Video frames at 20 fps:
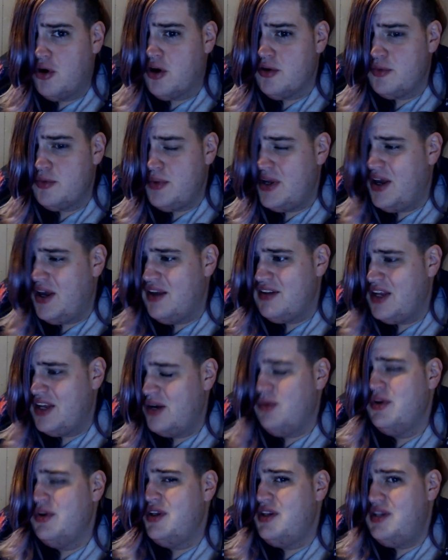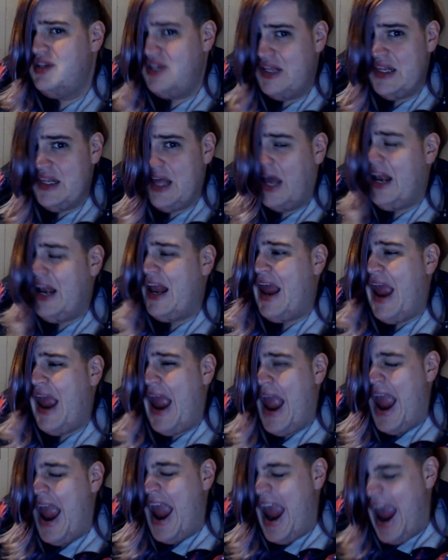is because I don't see that
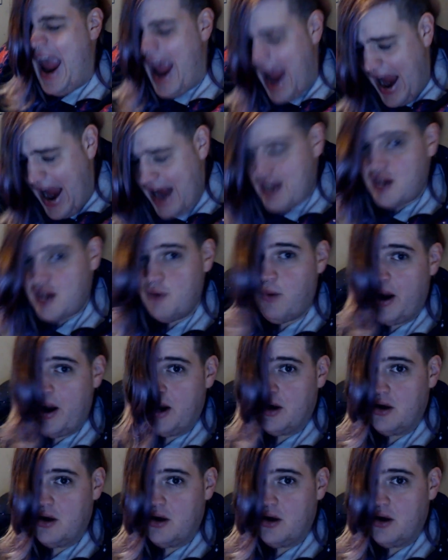anywhere